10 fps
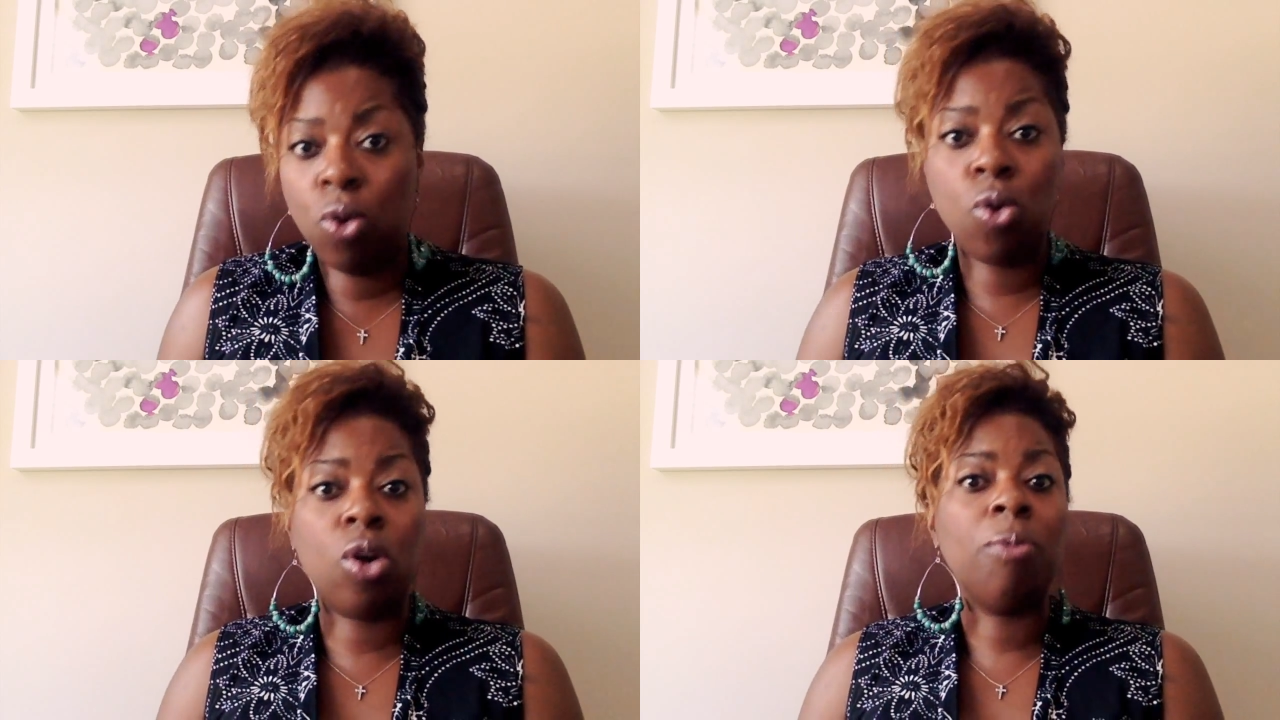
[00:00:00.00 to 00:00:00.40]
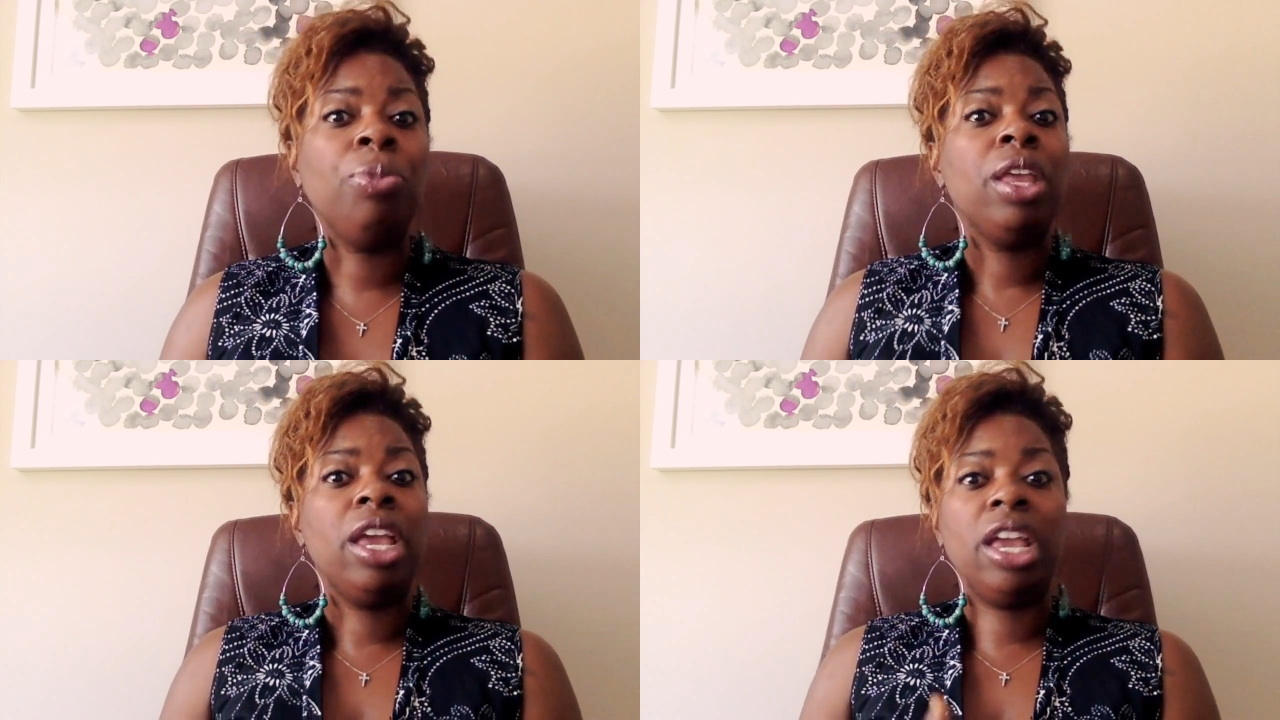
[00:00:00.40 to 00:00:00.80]
Or
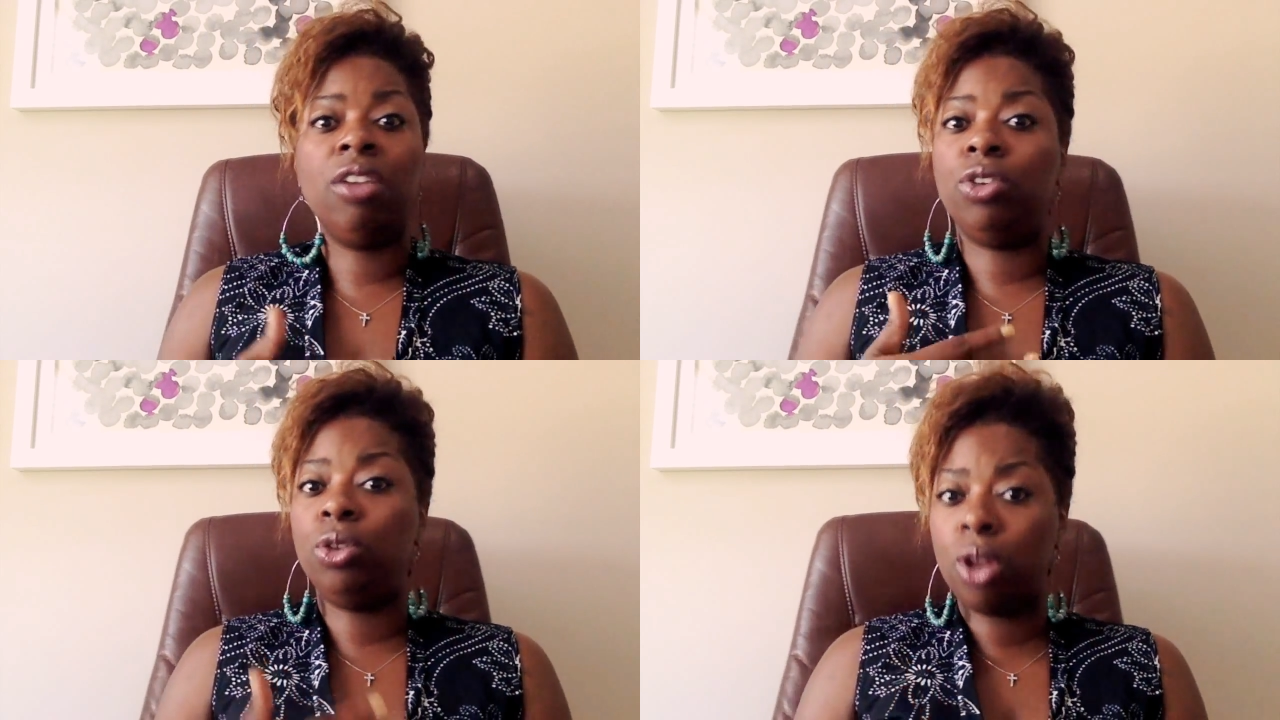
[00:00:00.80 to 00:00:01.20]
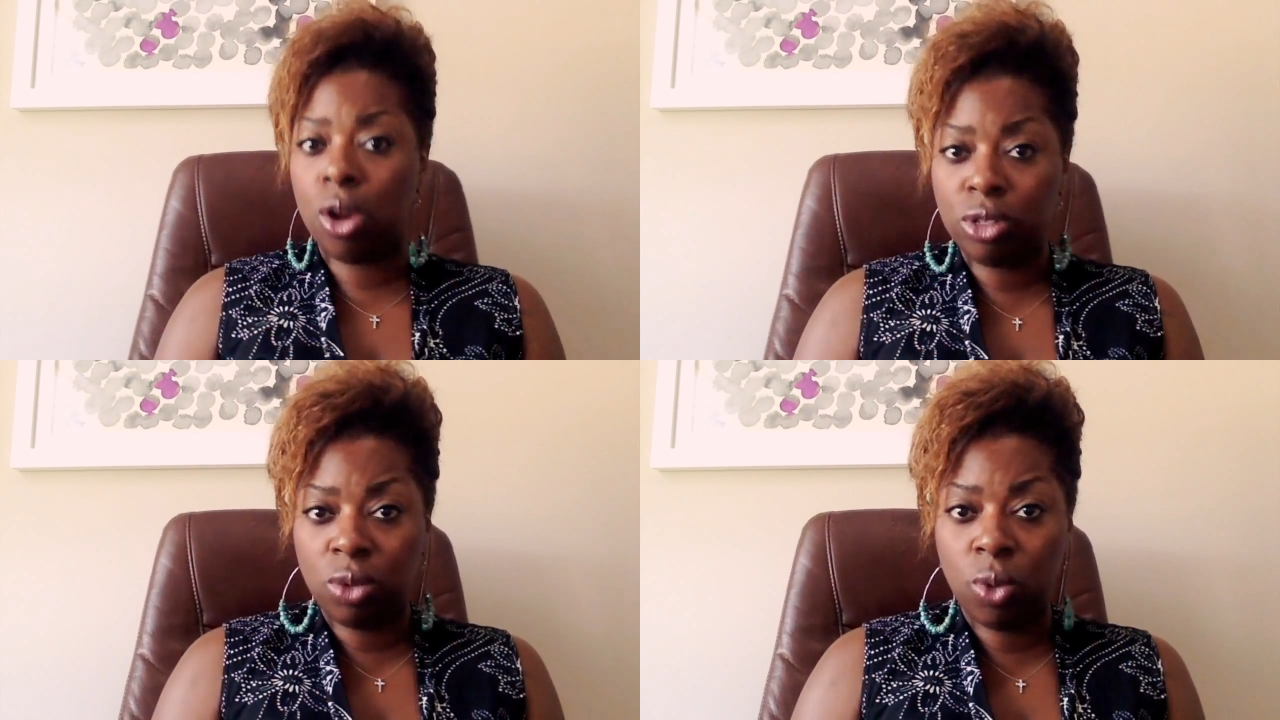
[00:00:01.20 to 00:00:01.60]
if you know
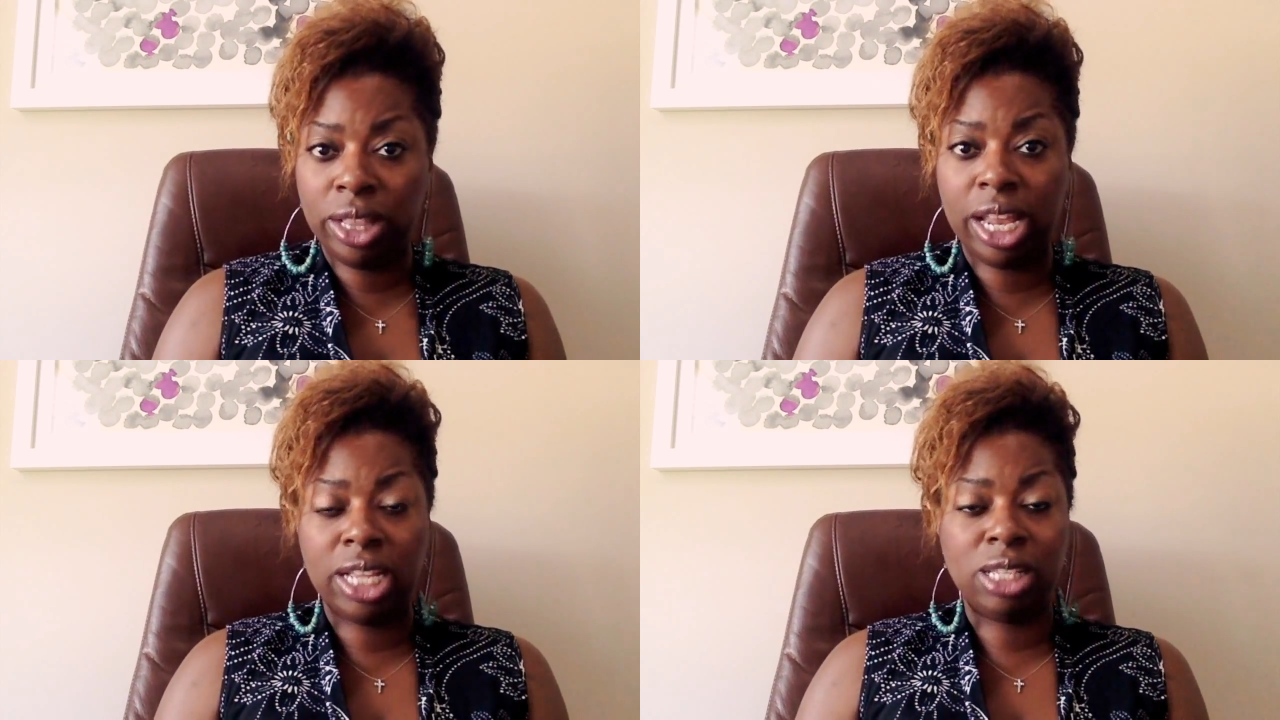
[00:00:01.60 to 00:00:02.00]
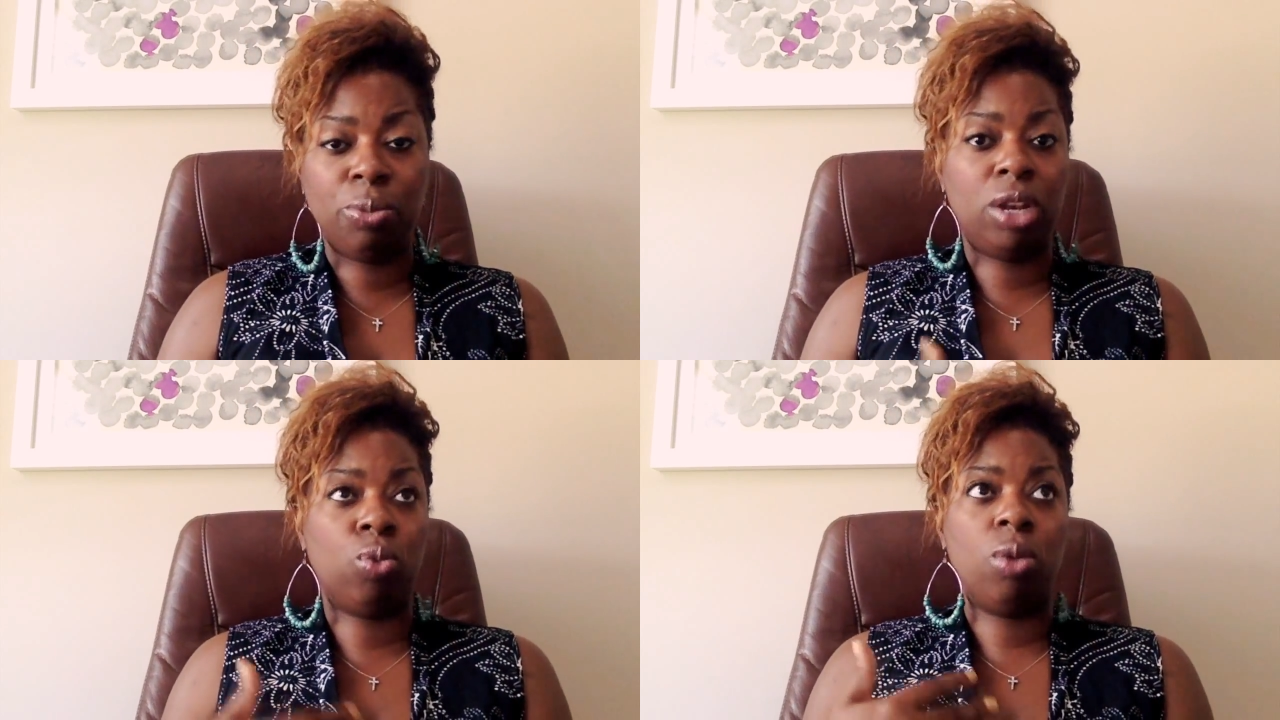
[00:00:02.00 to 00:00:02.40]
someone that has
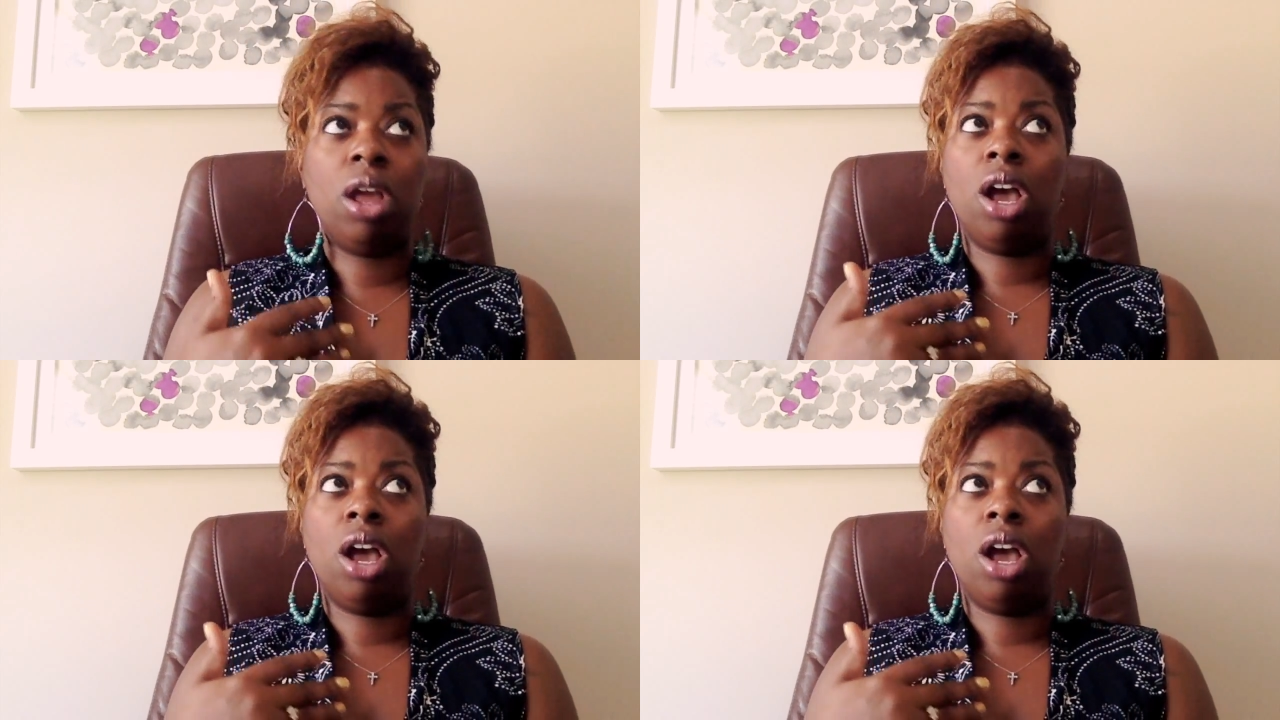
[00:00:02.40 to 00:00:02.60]
been